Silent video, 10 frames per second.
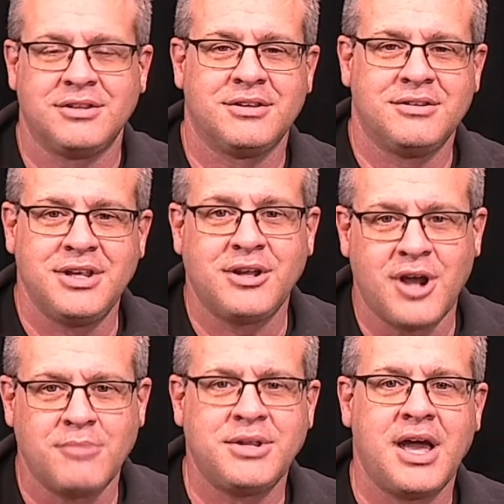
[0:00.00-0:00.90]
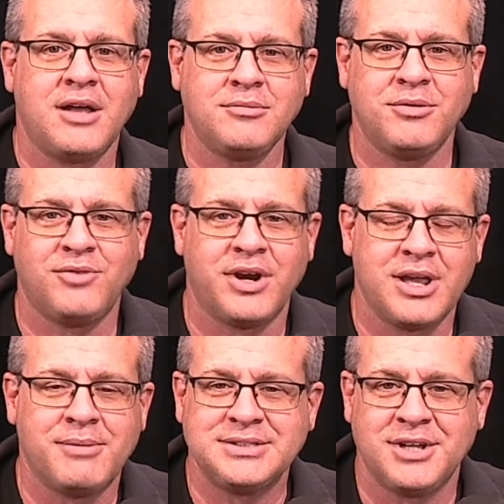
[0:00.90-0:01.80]
I need to calm down before I
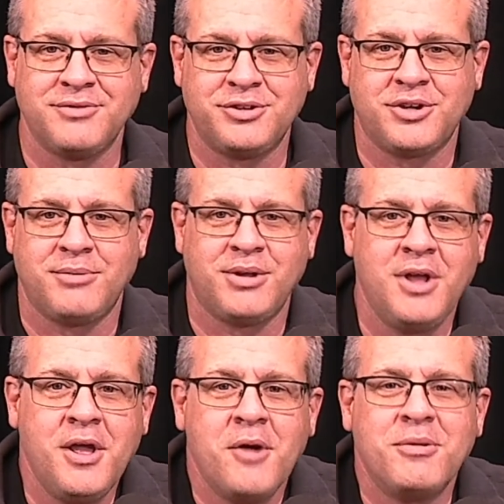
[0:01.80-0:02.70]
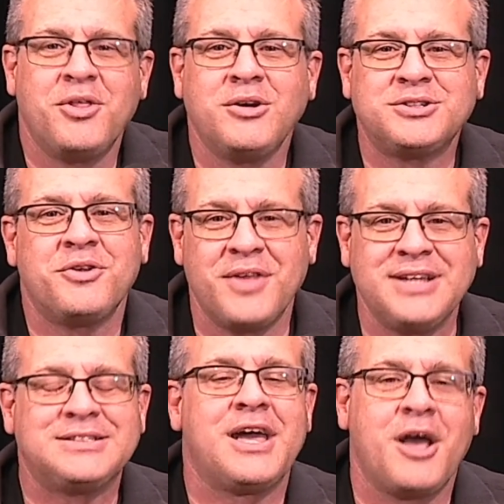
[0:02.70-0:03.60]
get myself in trouble. But those are
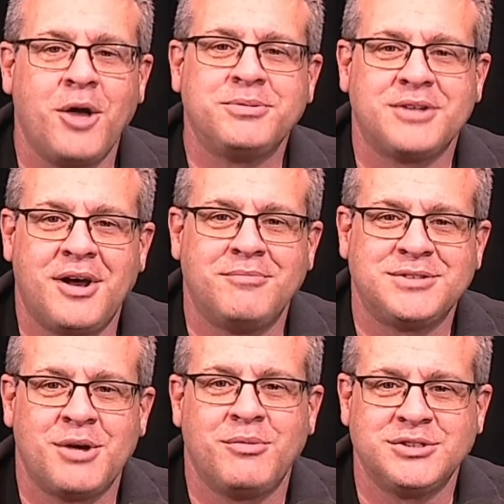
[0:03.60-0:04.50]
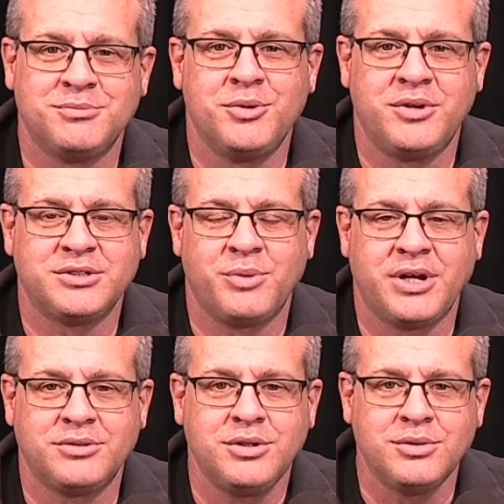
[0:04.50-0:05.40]
things that helps someone's mood as
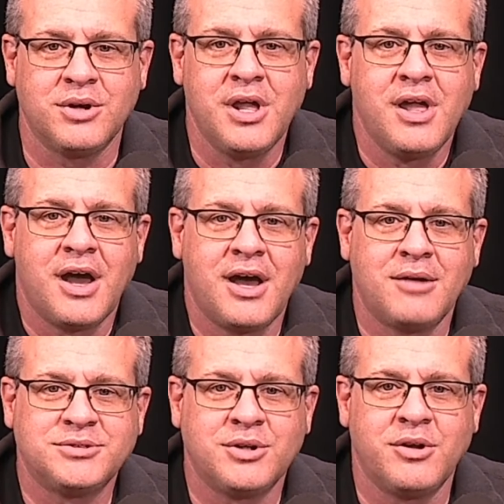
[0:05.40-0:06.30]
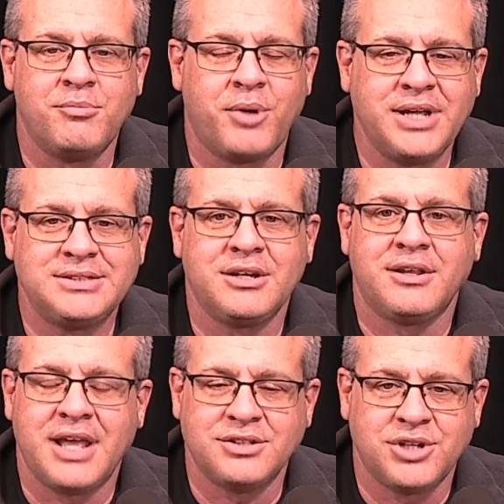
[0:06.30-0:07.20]
well too. So embracing
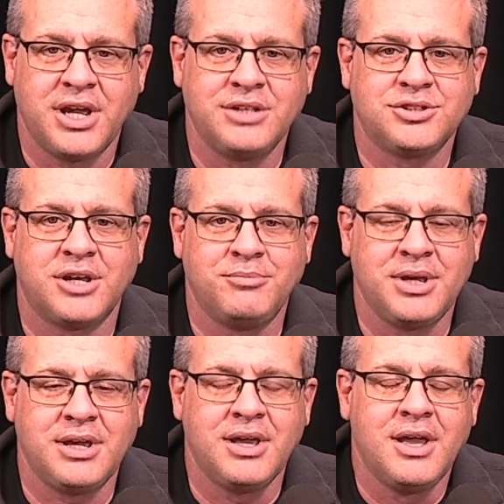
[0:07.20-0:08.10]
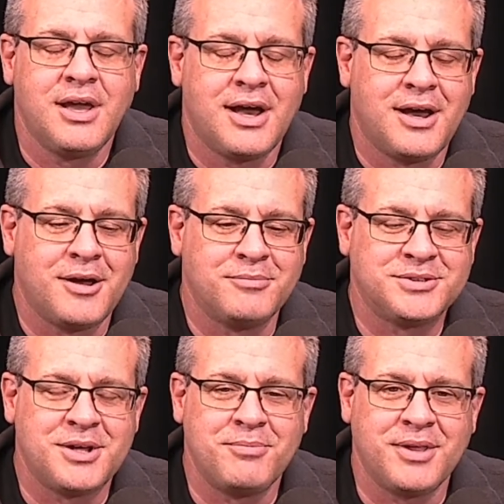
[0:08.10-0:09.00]
on that change can be
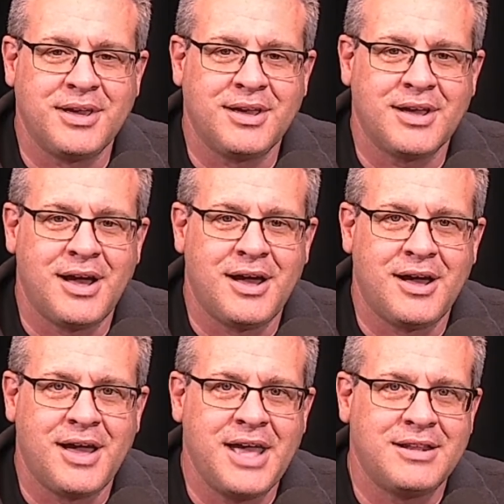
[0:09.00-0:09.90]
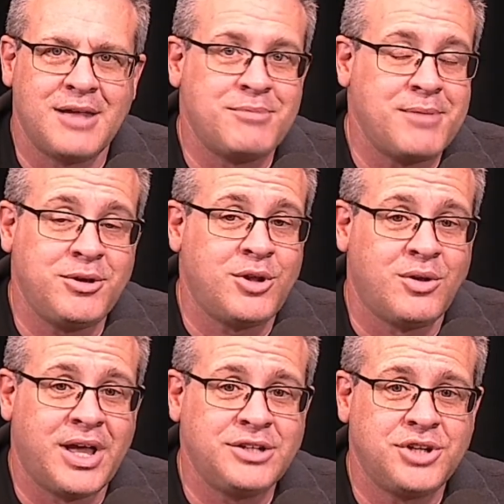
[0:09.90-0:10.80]
something, and maybe you
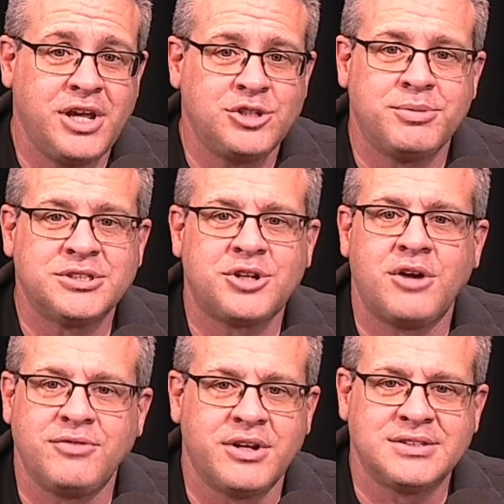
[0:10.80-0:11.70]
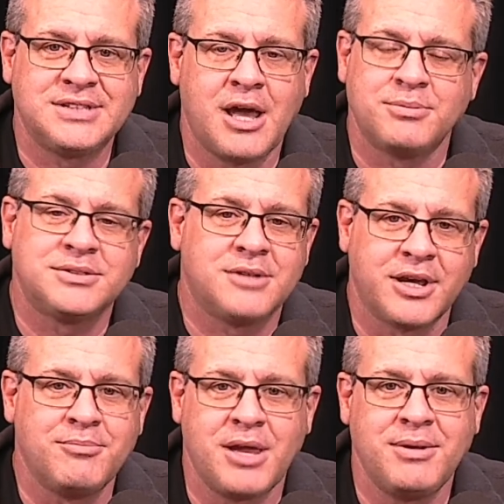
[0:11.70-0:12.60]
don't like change, but start with little steps.
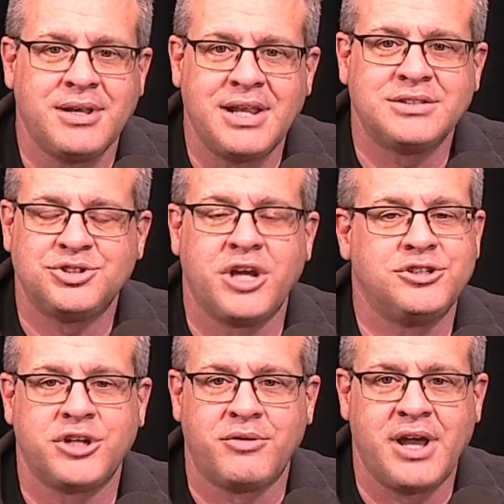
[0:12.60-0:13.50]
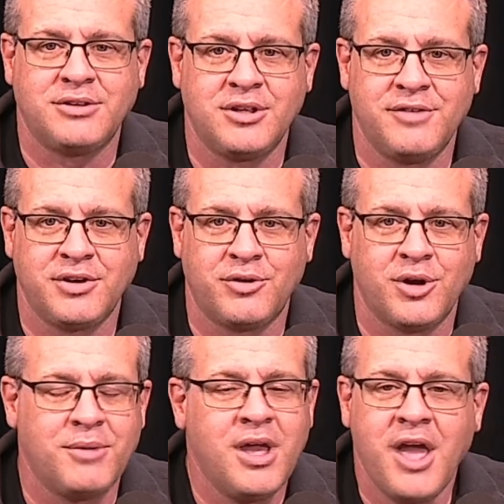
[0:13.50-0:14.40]
Like maybe it is changing around the living
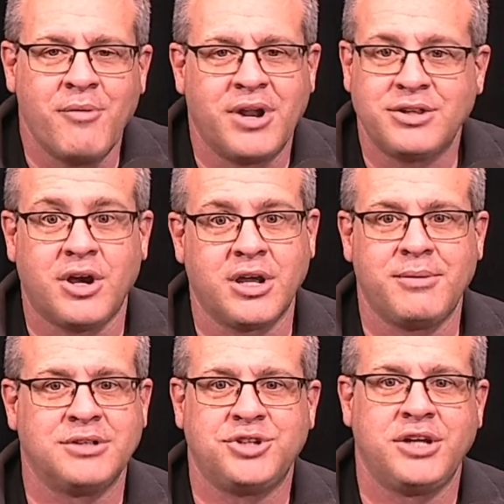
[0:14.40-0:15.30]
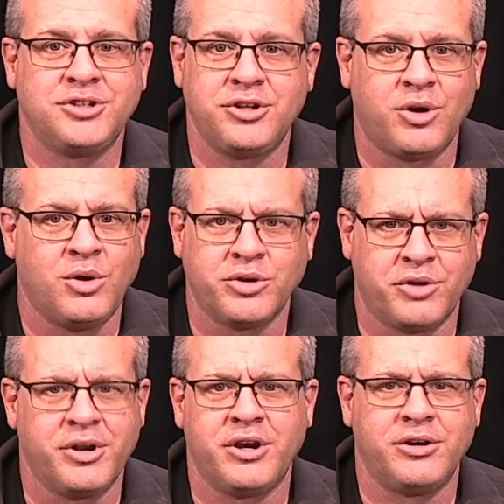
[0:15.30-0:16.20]
room. And we're not talking about changing your whole
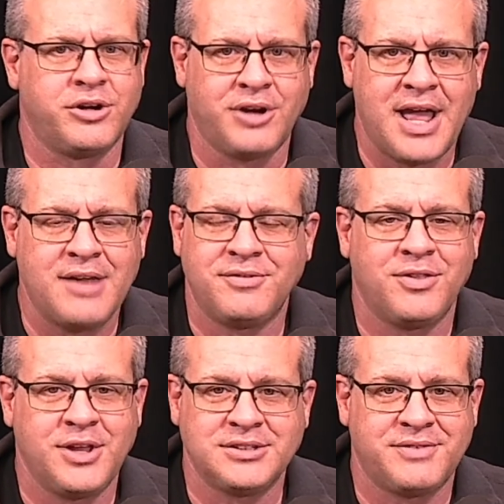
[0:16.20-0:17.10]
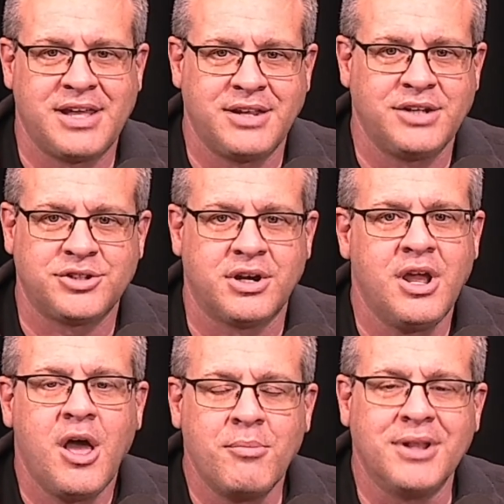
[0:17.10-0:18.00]
career and your life and things of that nature,
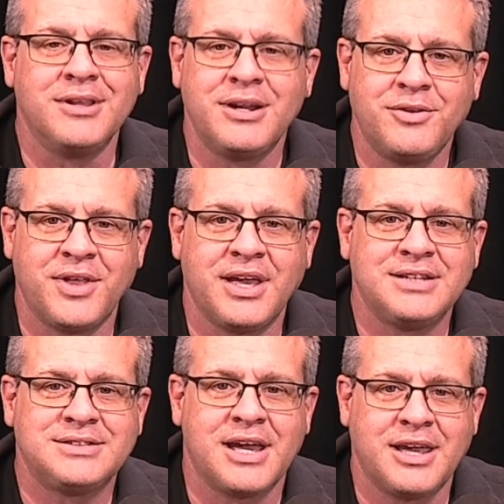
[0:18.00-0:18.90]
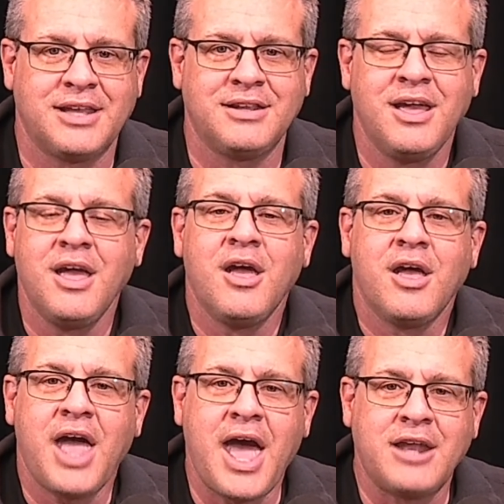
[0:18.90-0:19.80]
but little things that can
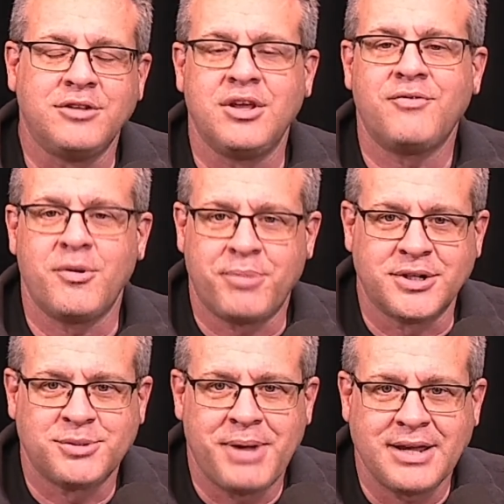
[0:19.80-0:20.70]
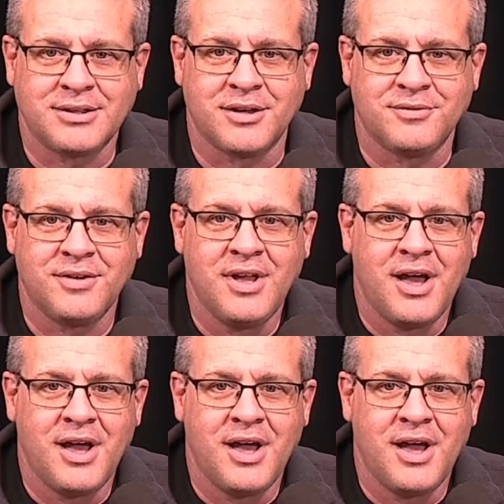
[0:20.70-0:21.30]
add a different perspective.